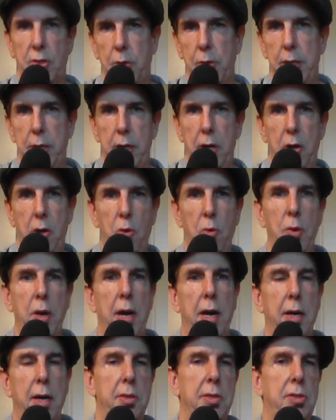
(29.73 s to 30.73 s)
so you know,
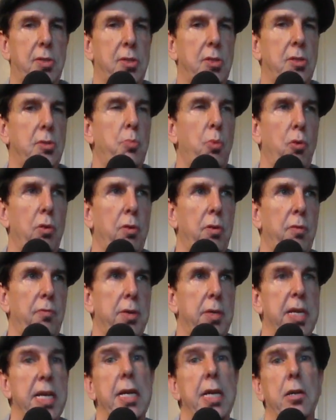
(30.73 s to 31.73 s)
this is more of
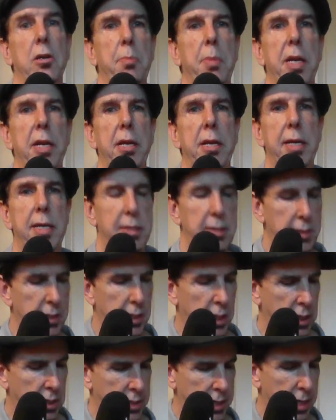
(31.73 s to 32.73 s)
an intermediate
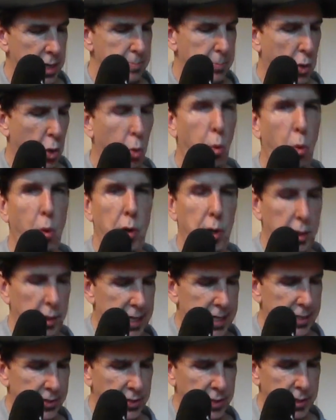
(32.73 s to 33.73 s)
type chord
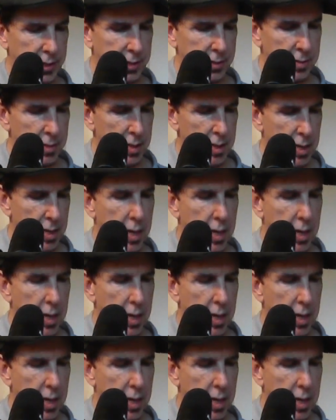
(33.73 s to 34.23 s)
lesson.